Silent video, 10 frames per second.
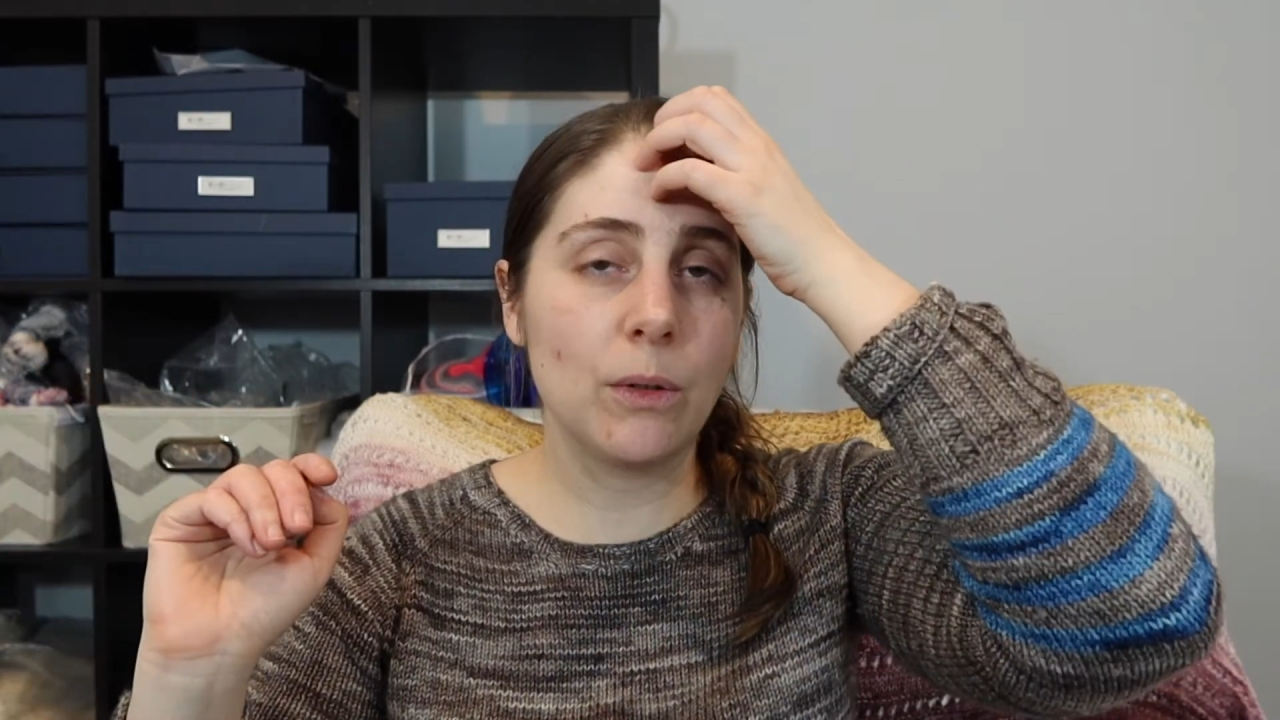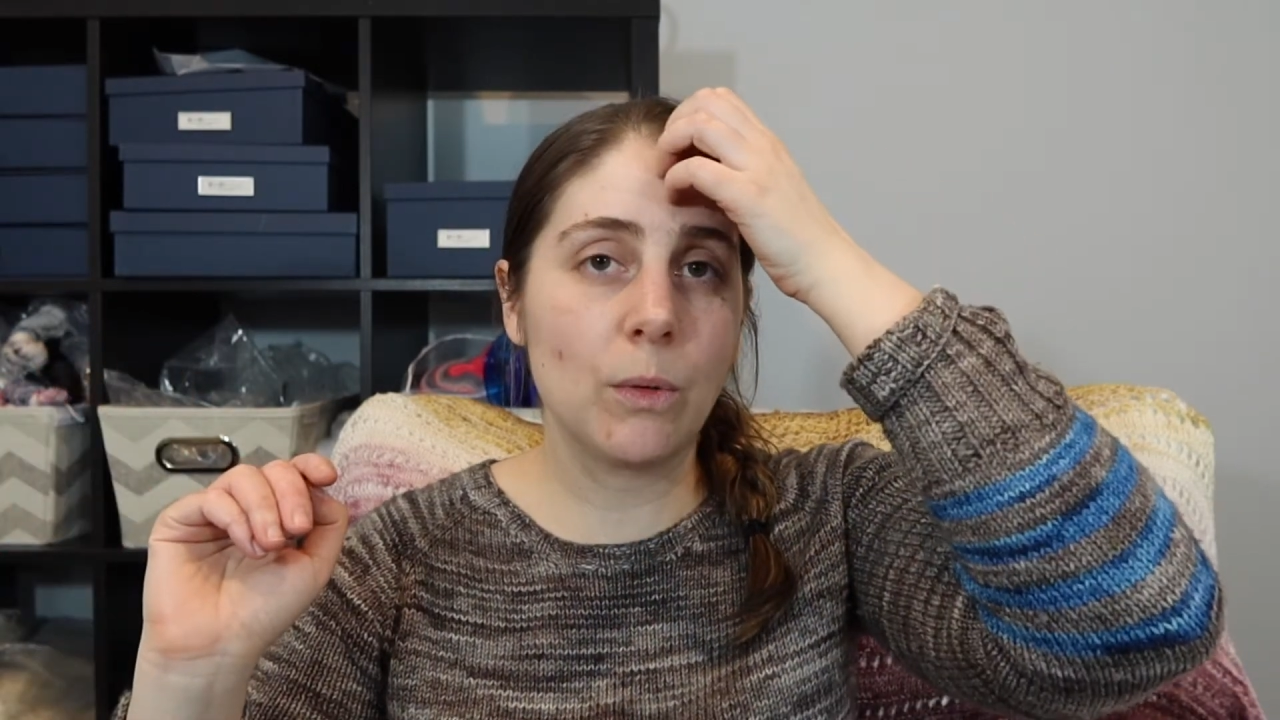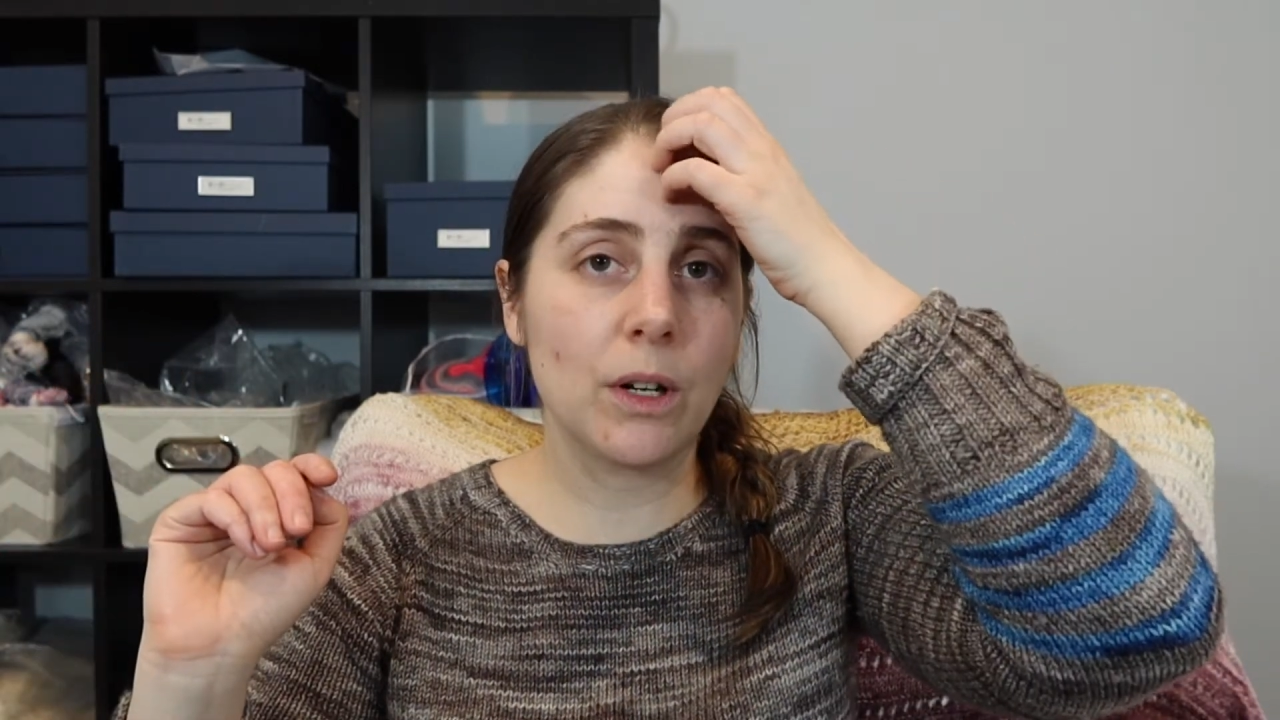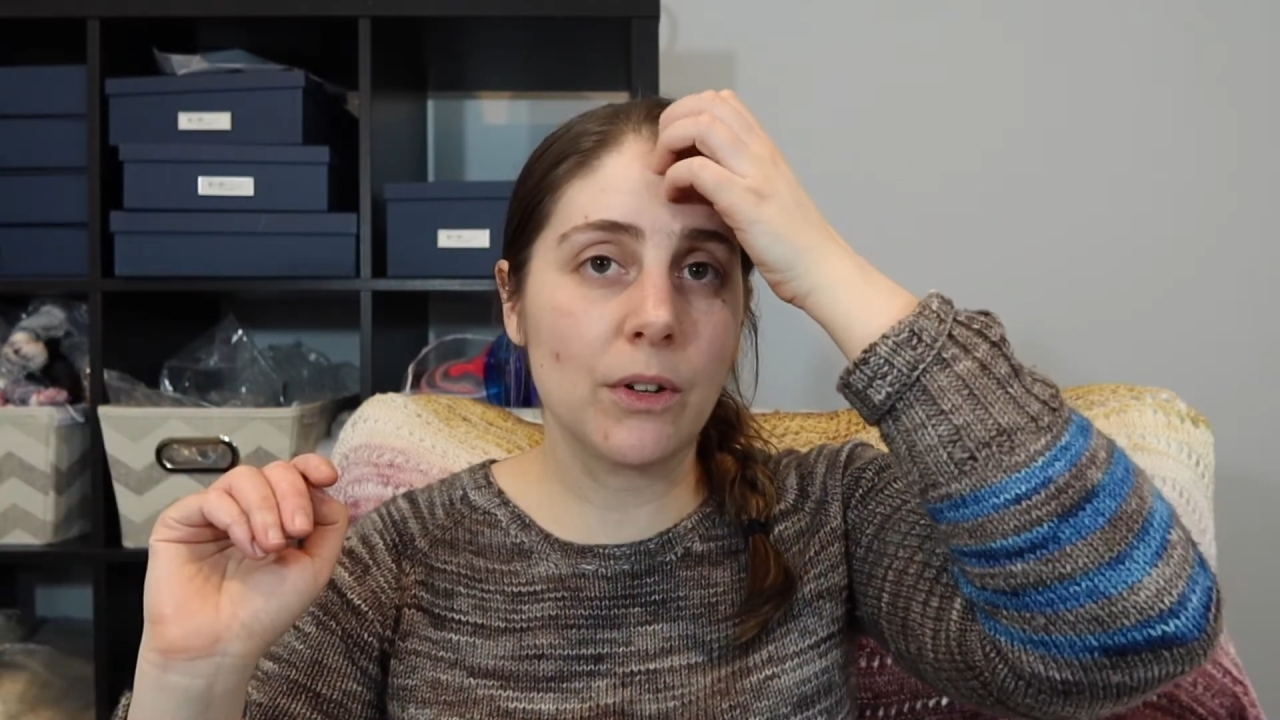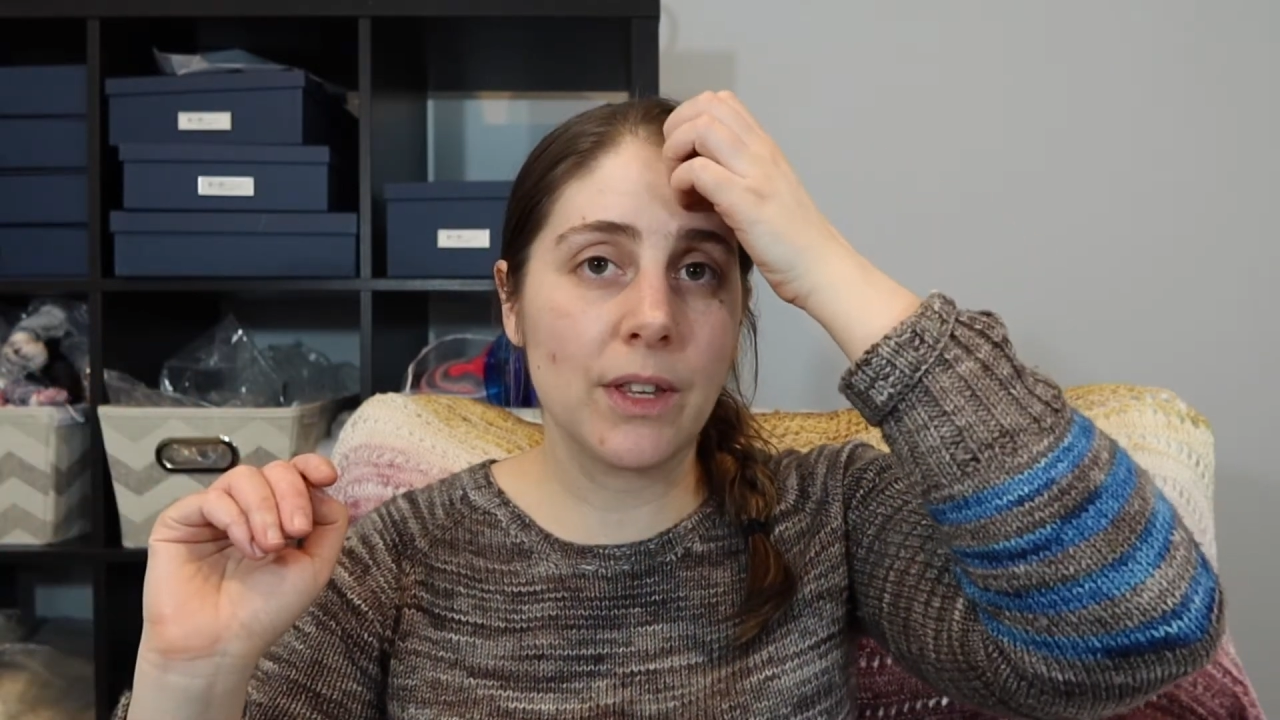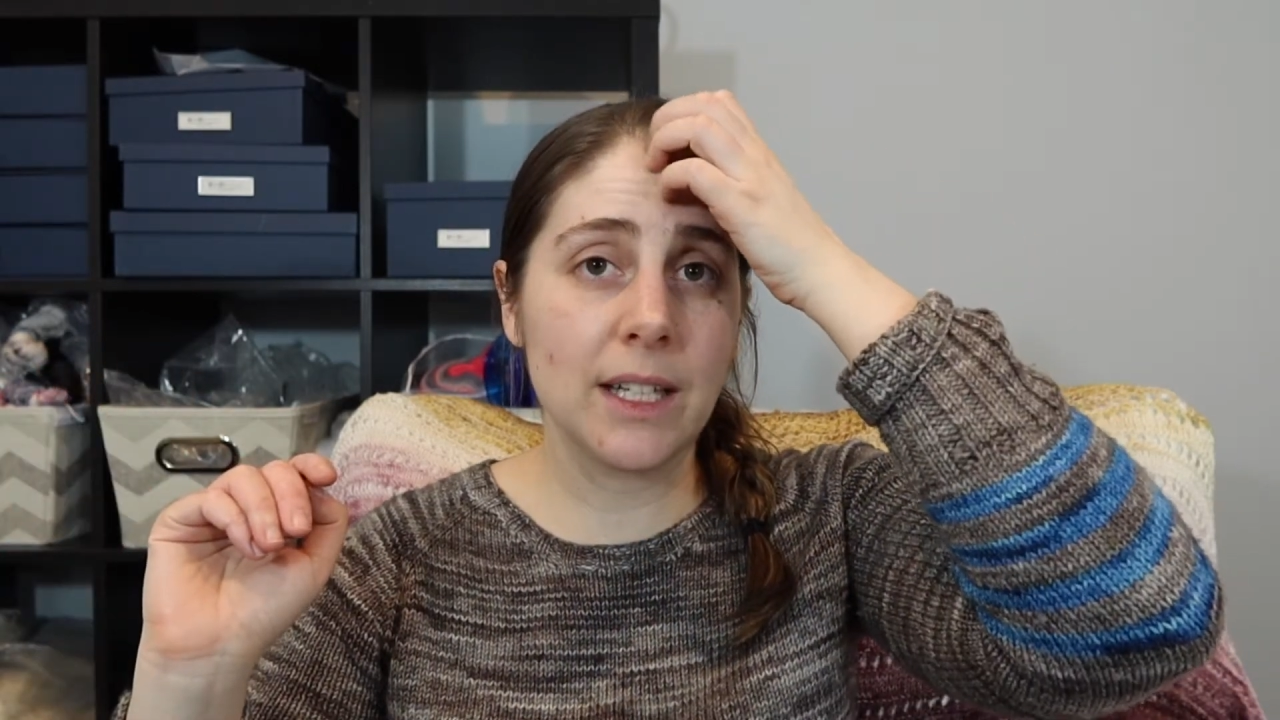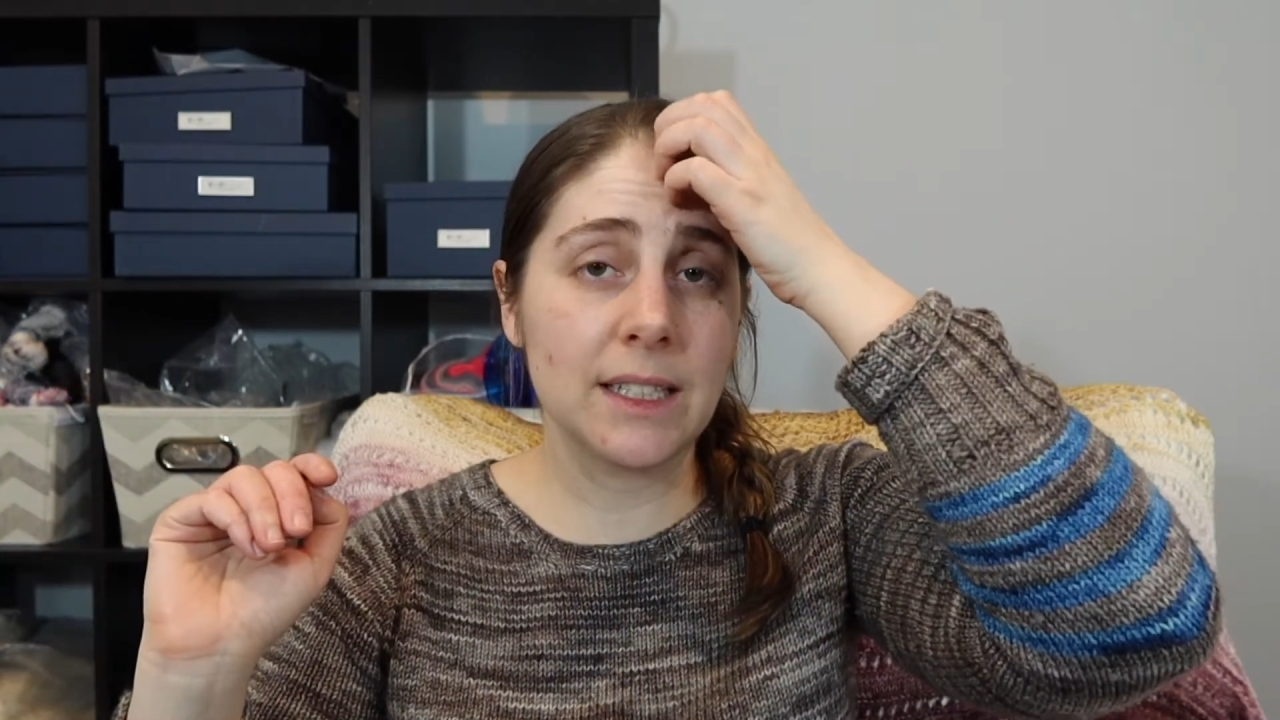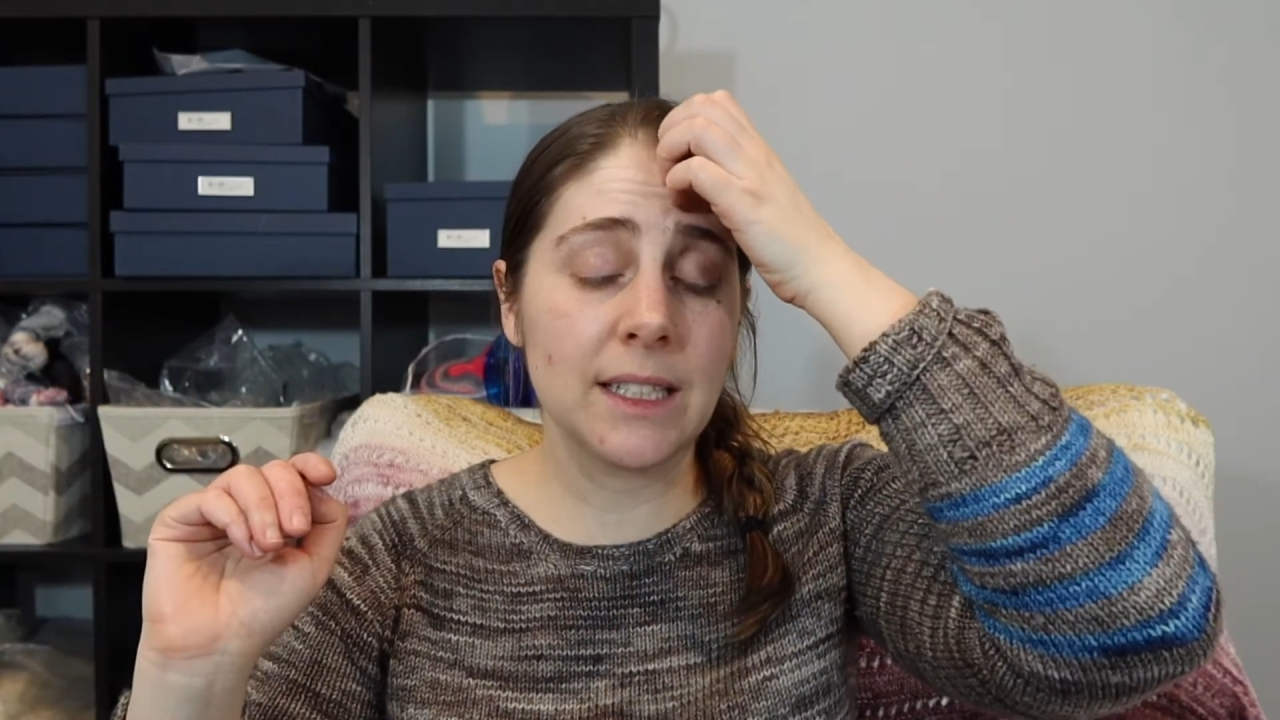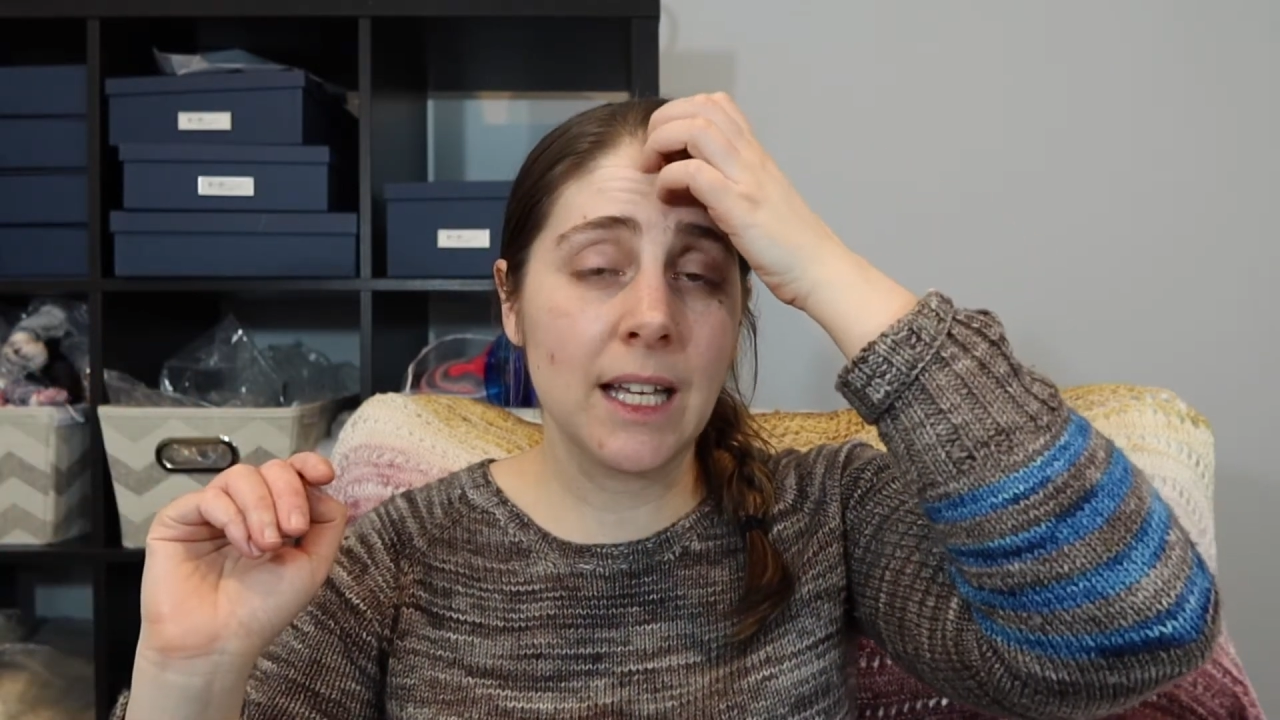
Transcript: order this